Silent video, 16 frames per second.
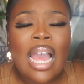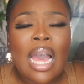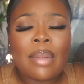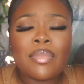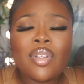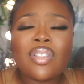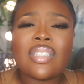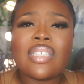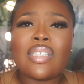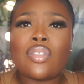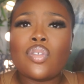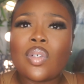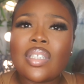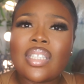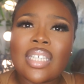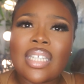I'm noticing he's
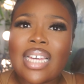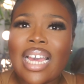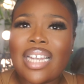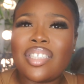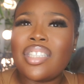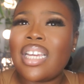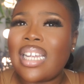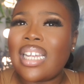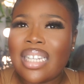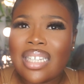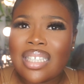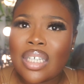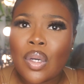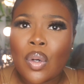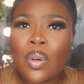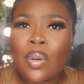talking to the cashier at the
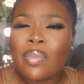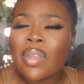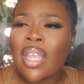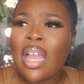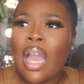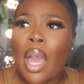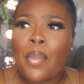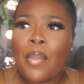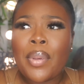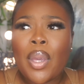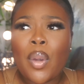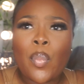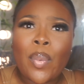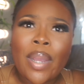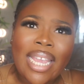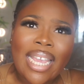till a
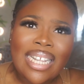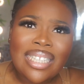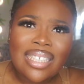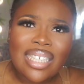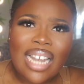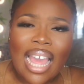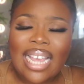bit weird.